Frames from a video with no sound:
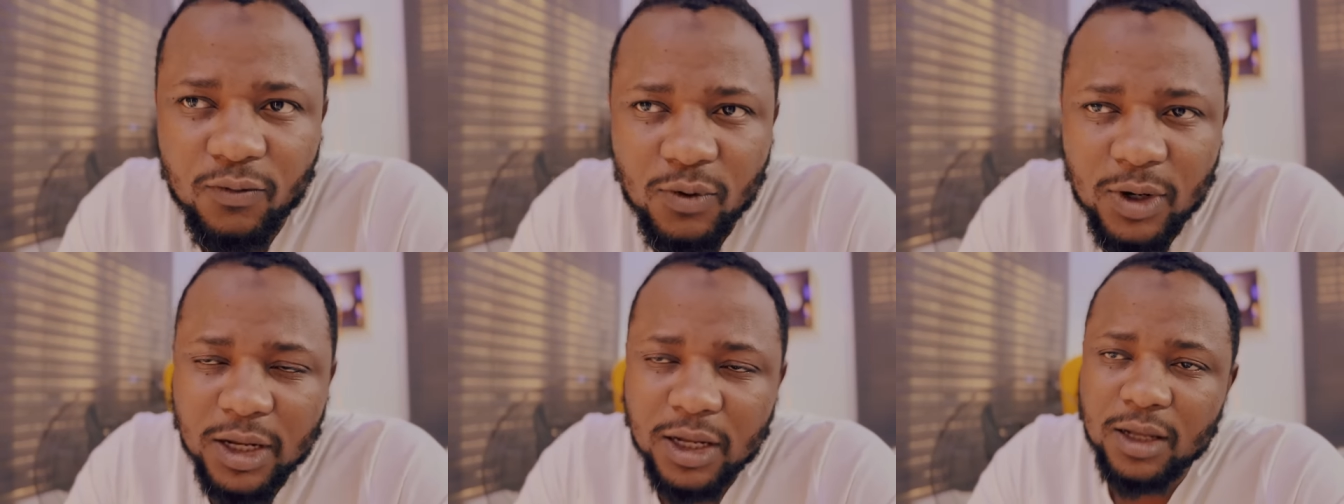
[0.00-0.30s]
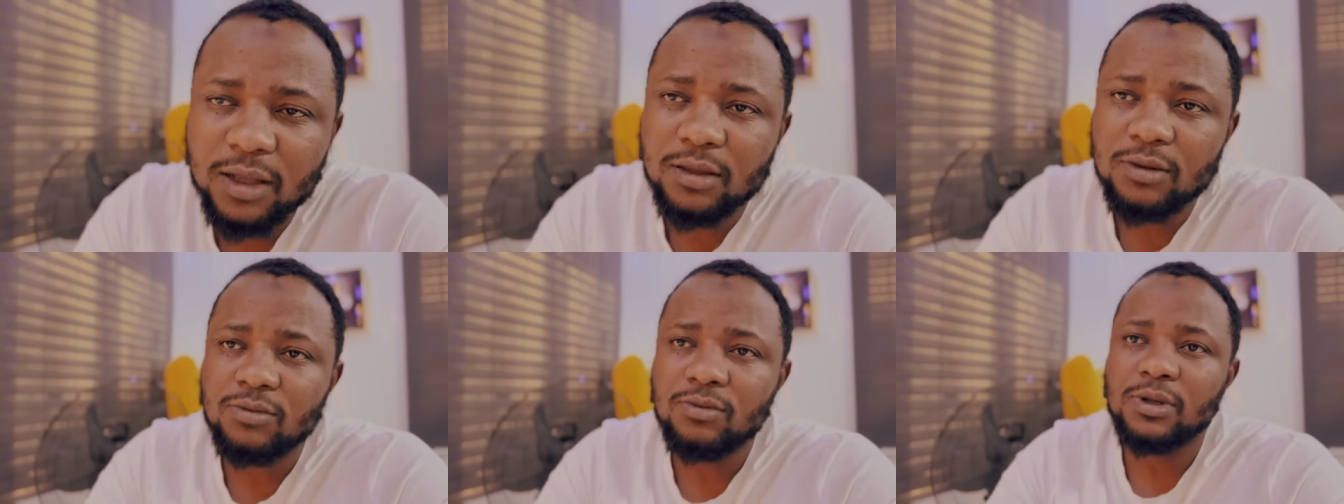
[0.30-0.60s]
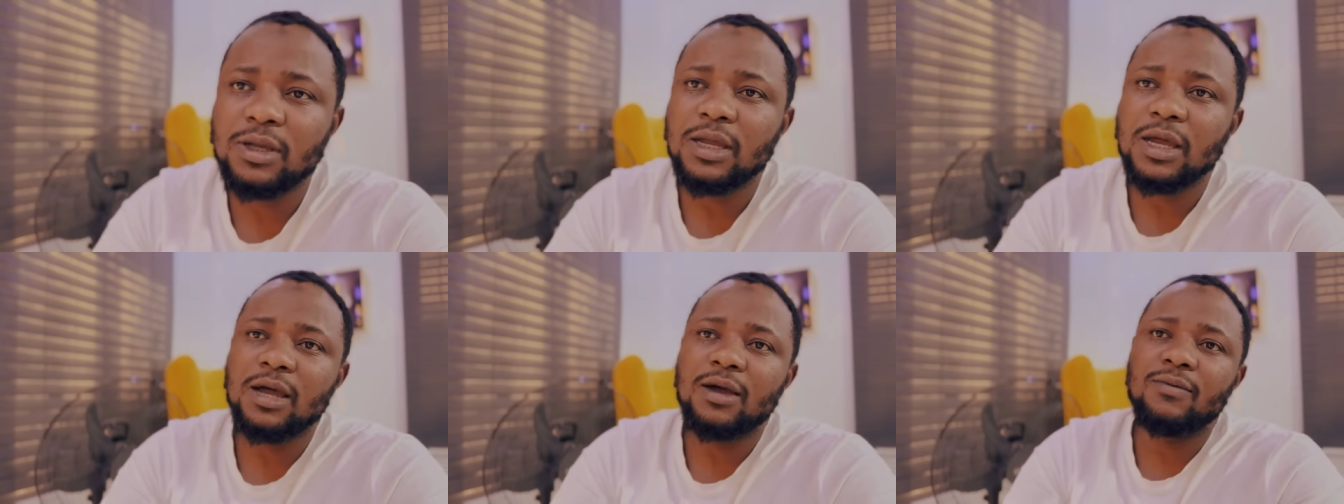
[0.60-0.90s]
Well,
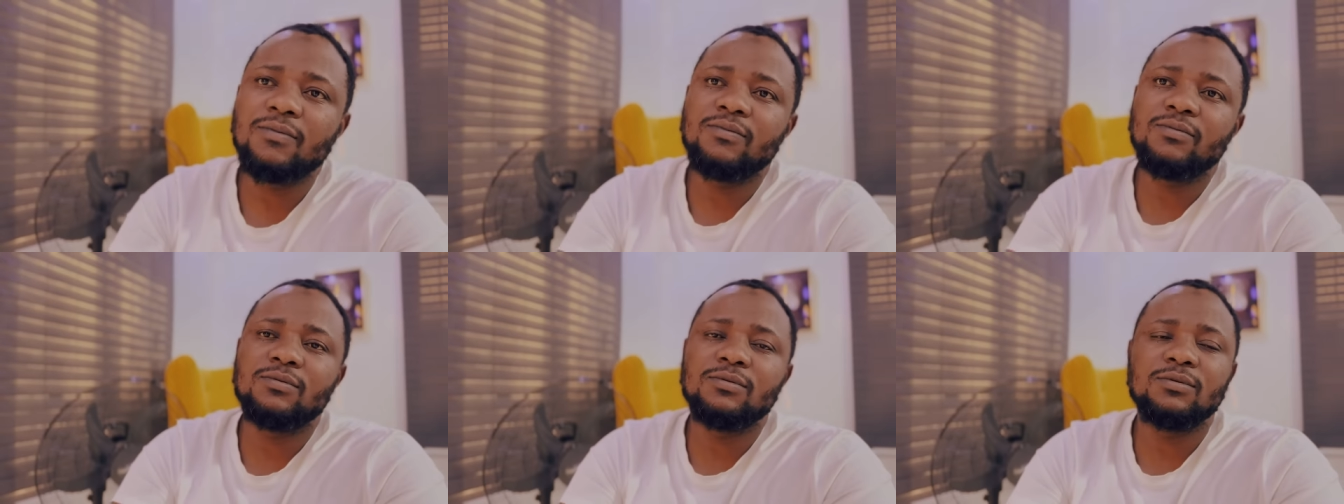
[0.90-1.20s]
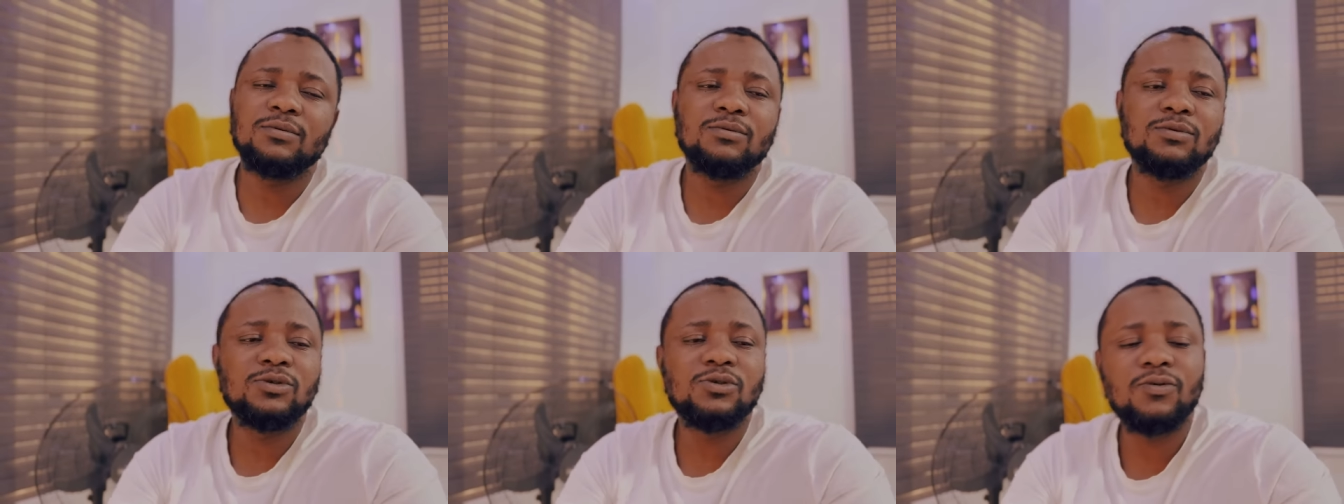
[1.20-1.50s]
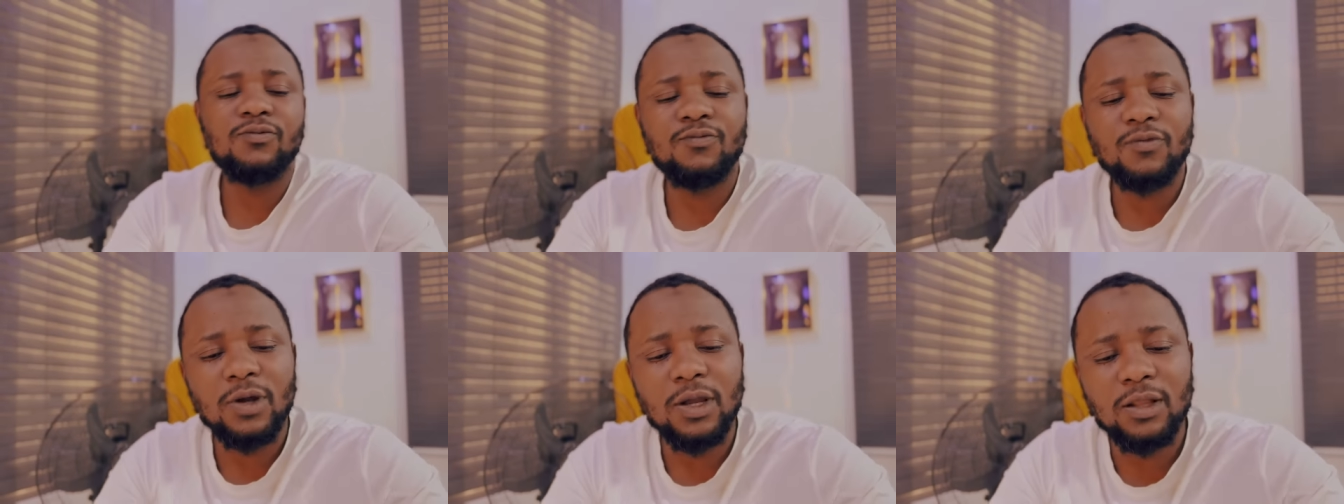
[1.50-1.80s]
we have, we
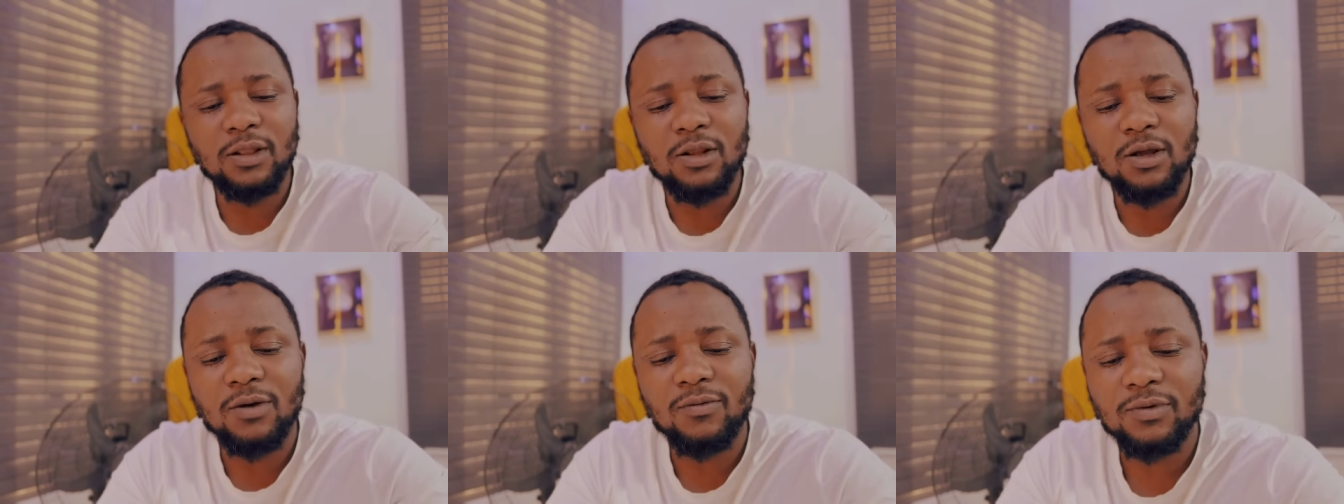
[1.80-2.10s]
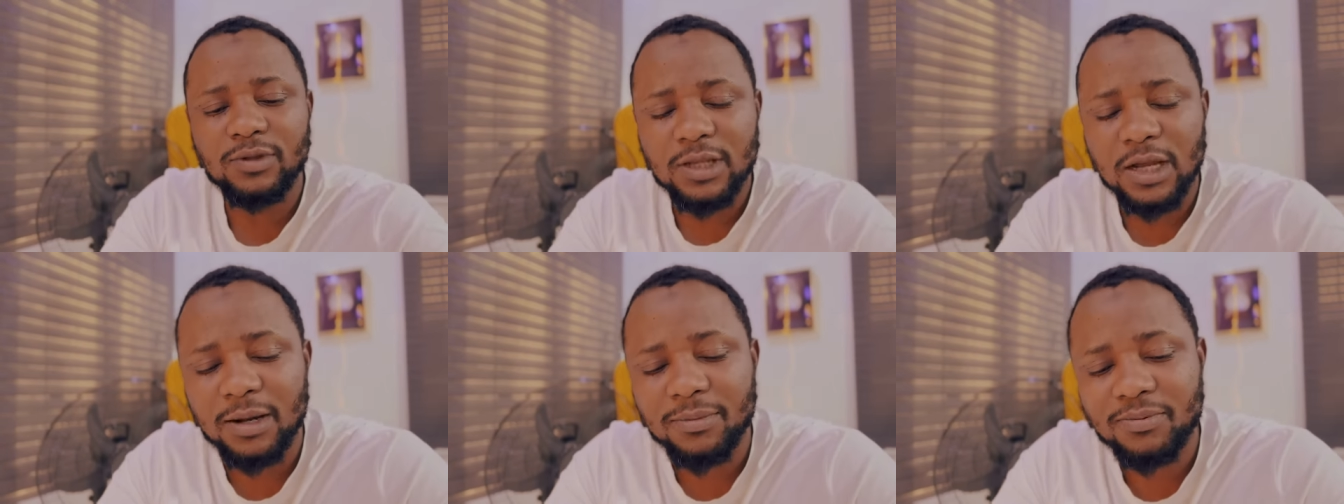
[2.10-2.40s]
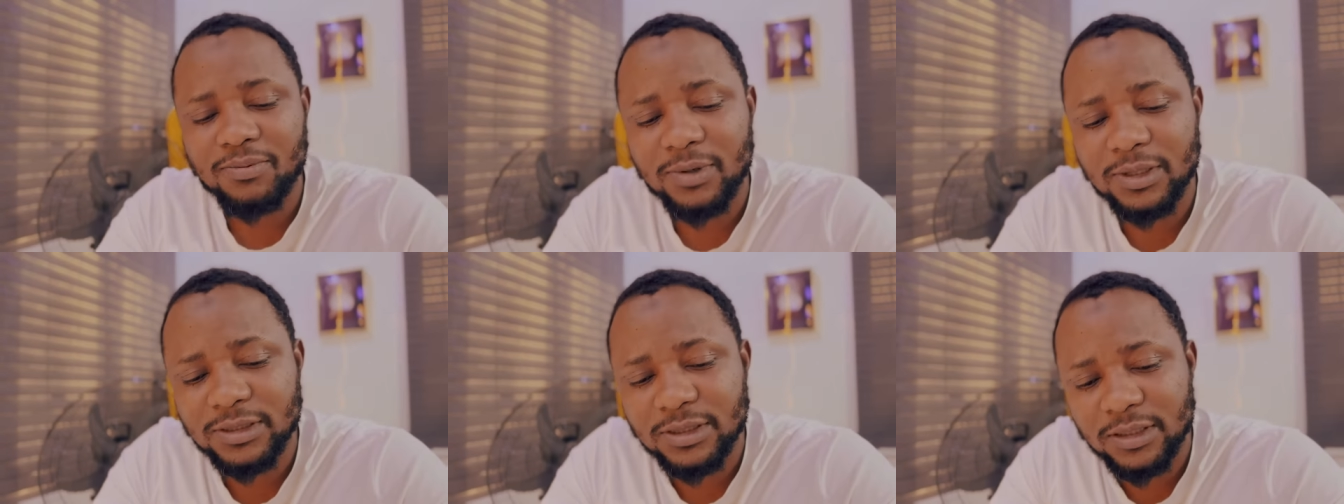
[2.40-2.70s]
should fall in love with
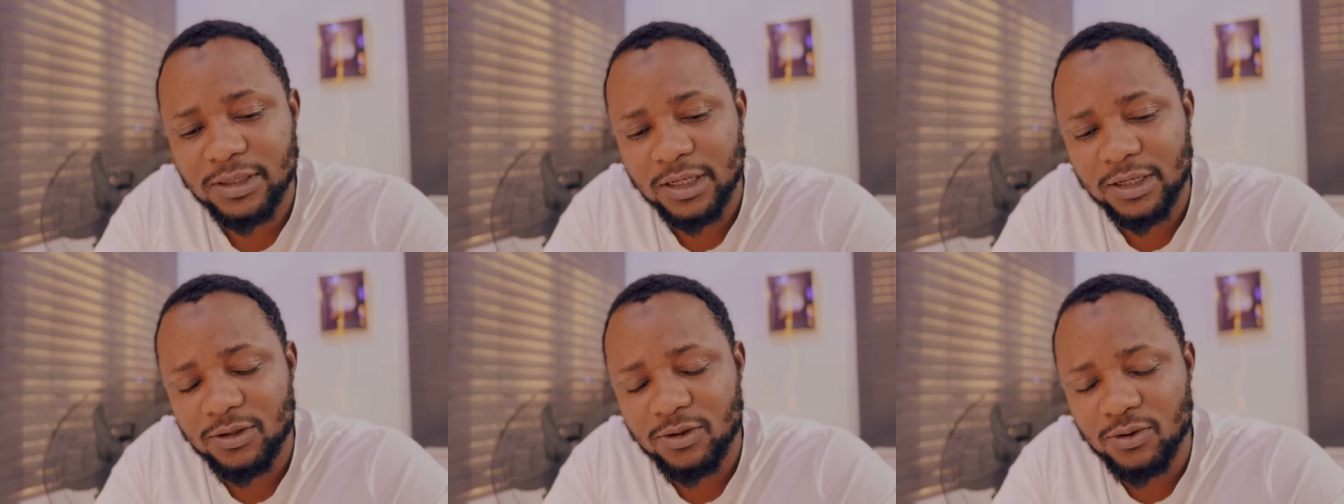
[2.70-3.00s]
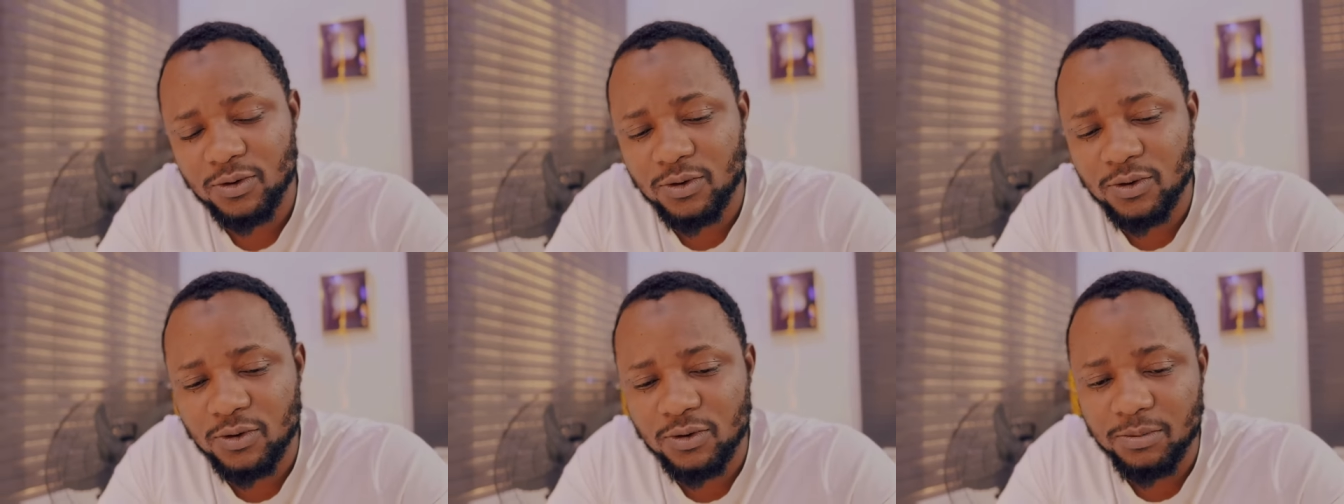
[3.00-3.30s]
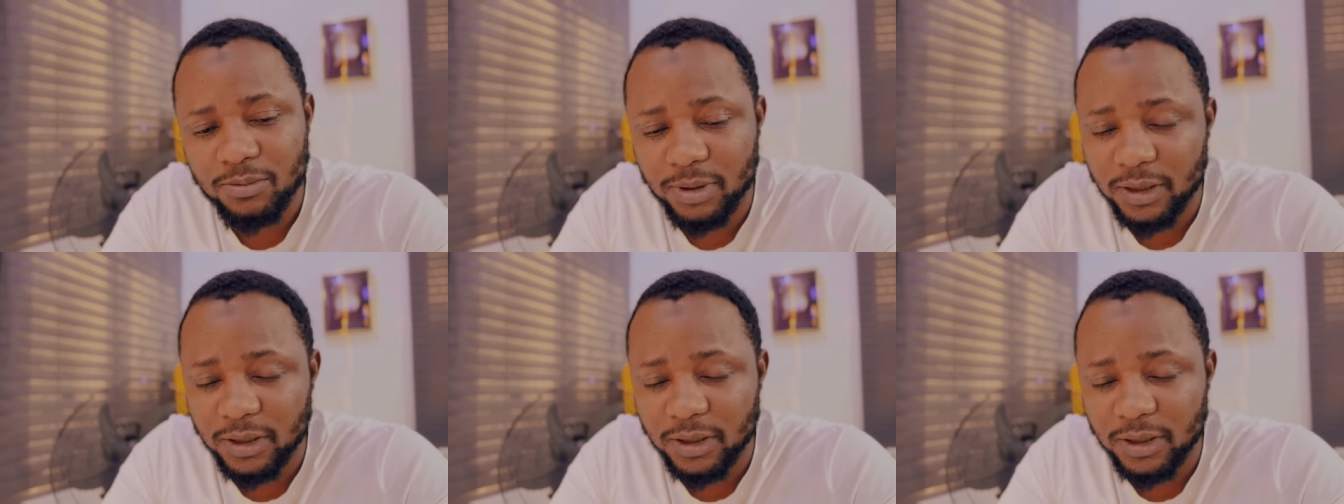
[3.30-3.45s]
our president though,